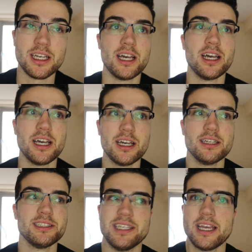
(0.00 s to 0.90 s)
Uh,
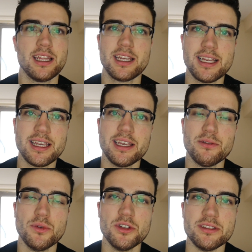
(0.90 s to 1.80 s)
technically,
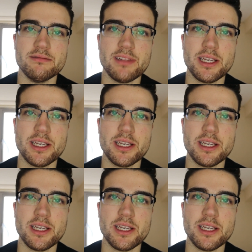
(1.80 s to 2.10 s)
it wouldn't.